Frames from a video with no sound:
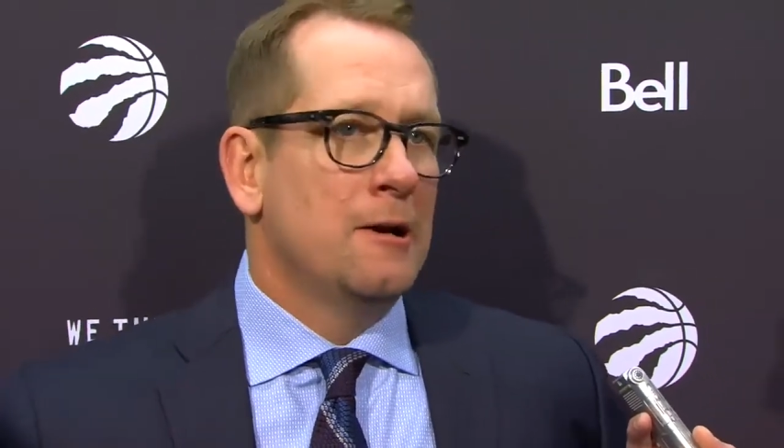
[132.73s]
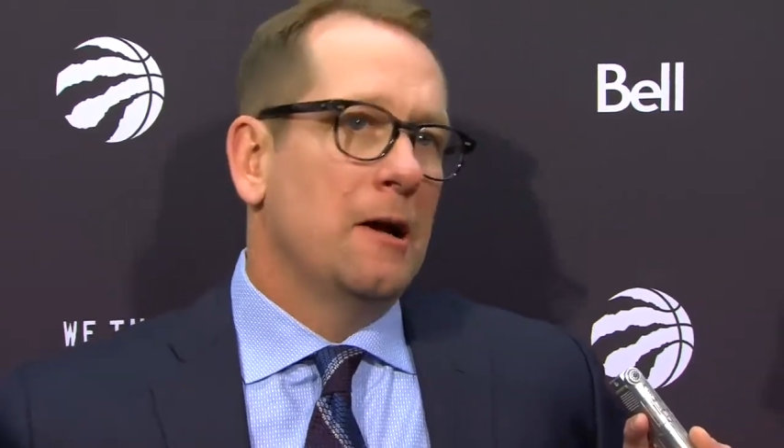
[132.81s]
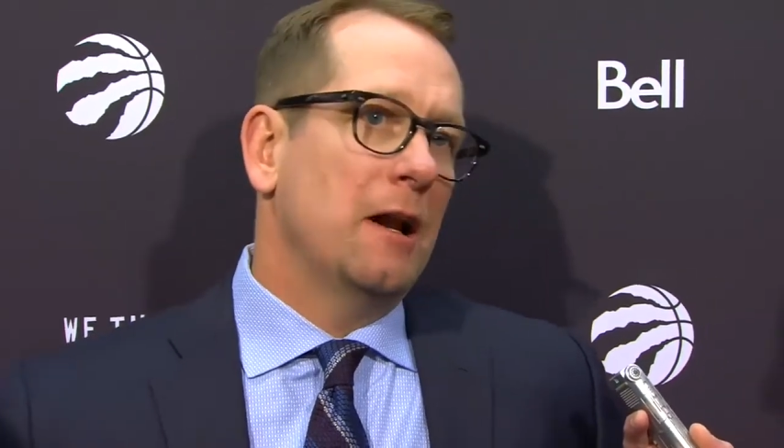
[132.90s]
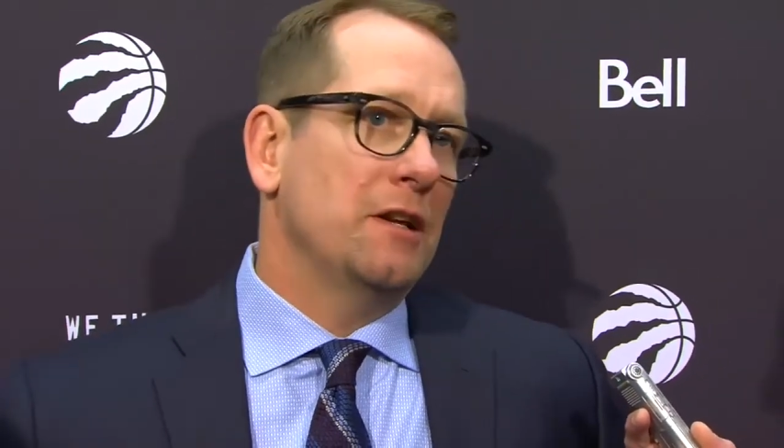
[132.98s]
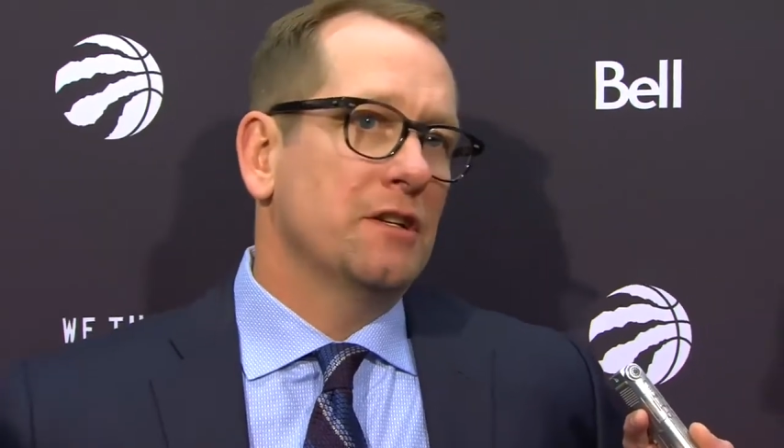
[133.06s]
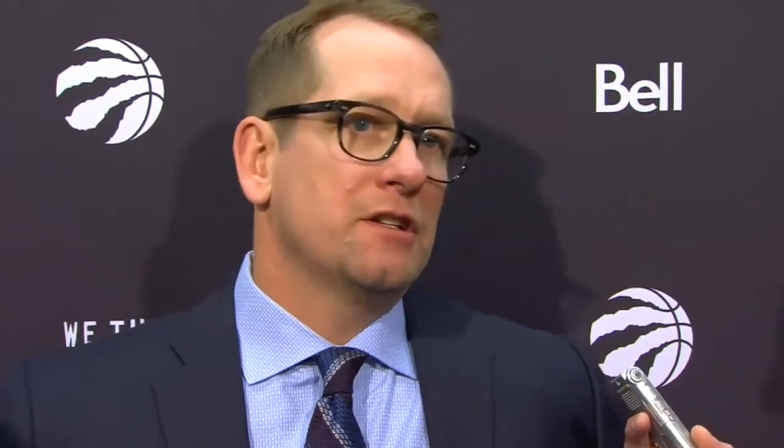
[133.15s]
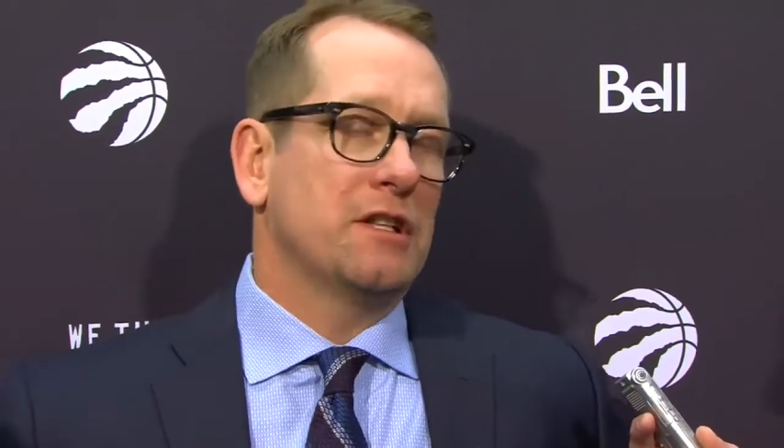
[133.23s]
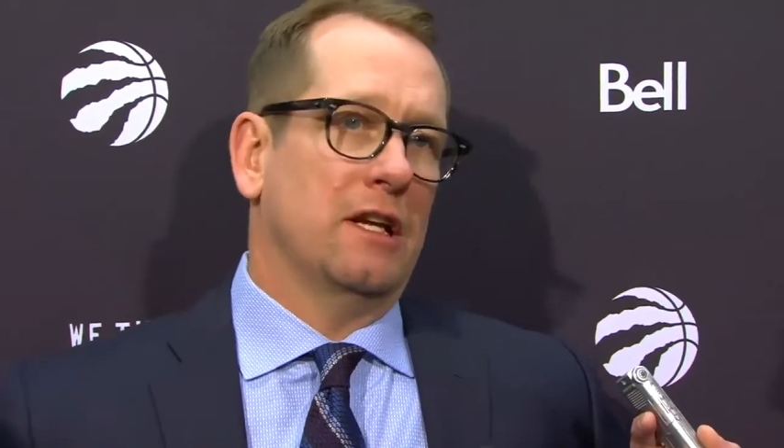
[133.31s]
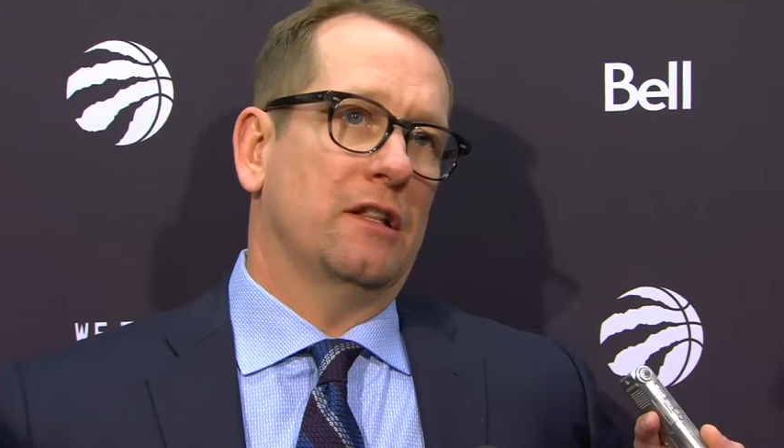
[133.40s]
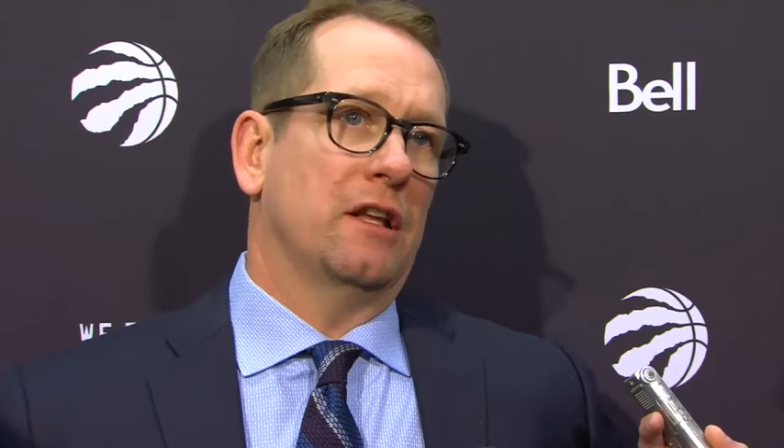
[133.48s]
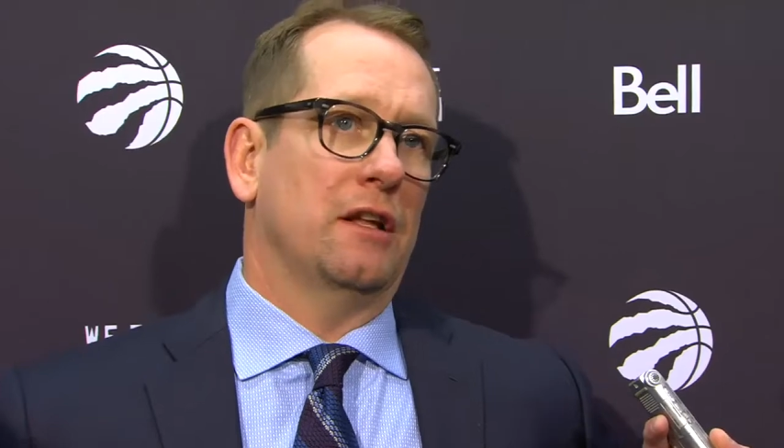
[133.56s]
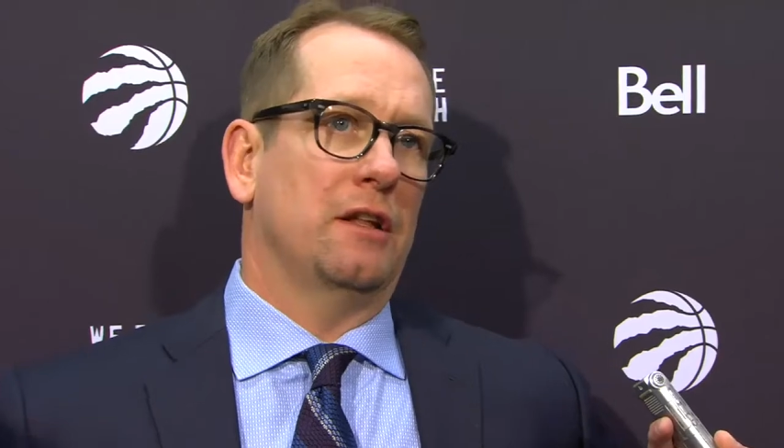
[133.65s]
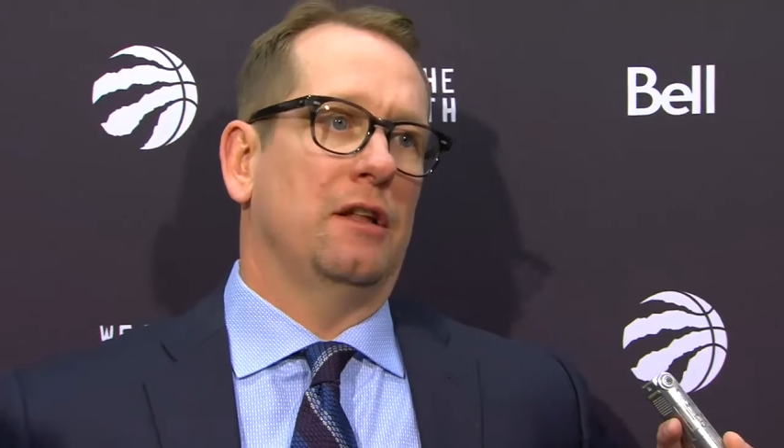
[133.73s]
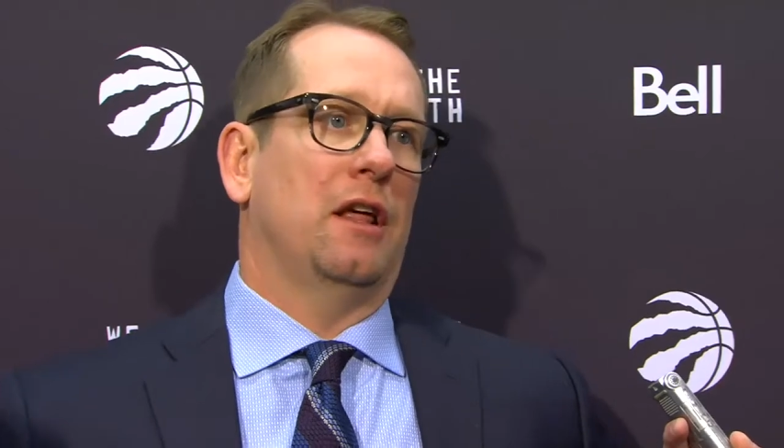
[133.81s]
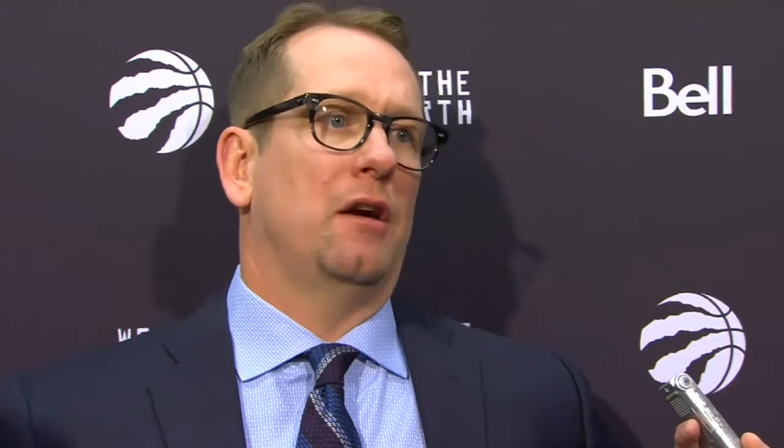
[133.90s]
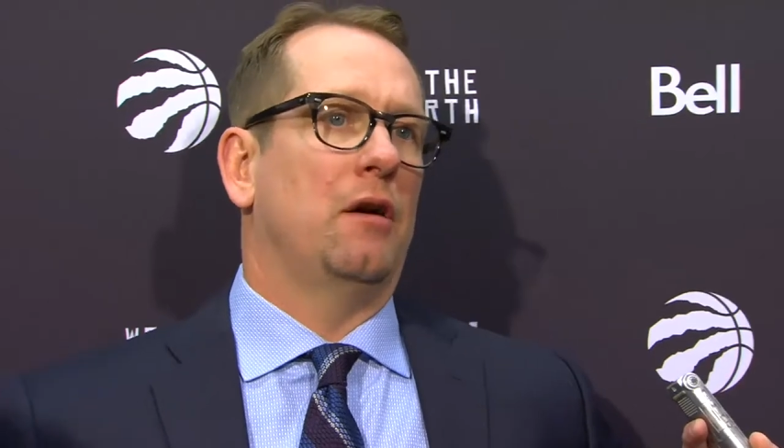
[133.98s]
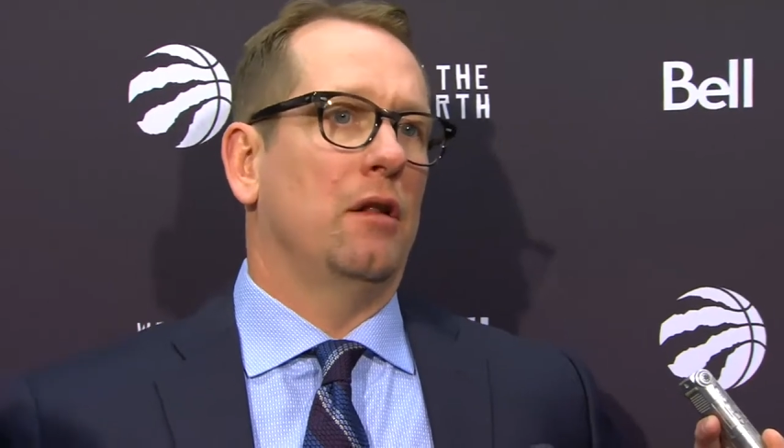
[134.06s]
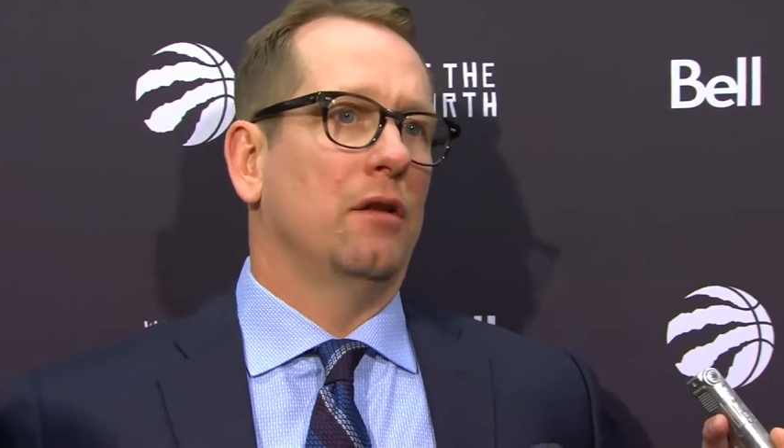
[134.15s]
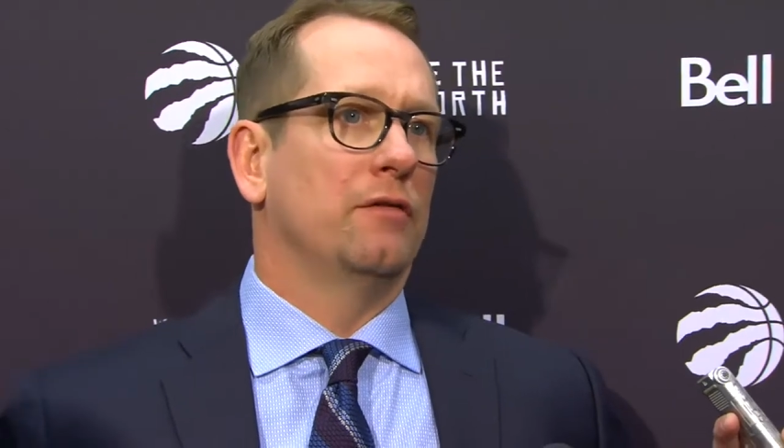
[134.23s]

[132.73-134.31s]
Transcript: And I just think that all